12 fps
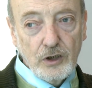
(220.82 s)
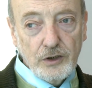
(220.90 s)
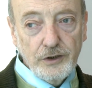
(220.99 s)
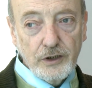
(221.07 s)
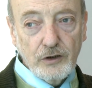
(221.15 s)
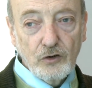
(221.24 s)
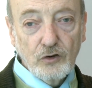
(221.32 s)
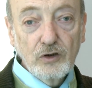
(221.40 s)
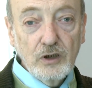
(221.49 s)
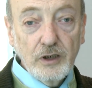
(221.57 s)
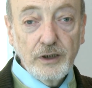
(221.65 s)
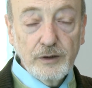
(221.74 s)
the
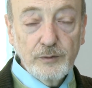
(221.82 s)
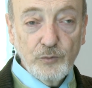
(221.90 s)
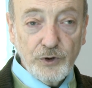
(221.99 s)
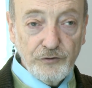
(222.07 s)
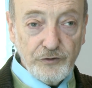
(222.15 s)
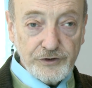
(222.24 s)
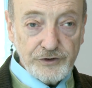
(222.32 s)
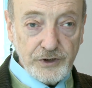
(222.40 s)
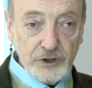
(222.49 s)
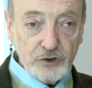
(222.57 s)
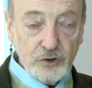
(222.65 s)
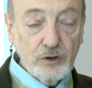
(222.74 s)
only
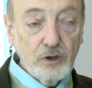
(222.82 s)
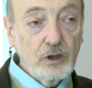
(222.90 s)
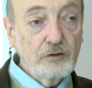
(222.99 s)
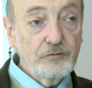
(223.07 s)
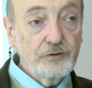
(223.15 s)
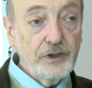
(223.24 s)
manifestation of